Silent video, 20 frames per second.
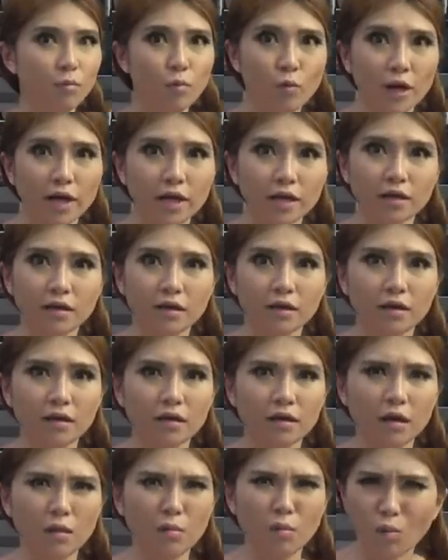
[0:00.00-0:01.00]
Wait,
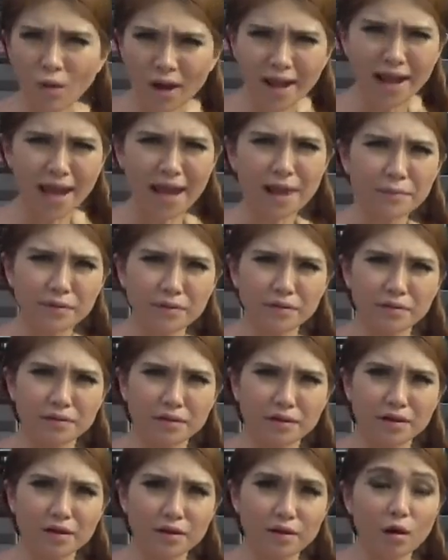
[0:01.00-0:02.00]
what happened?
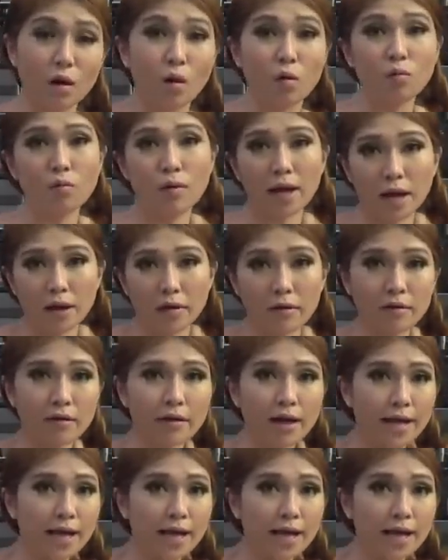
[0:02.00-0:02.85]
Well,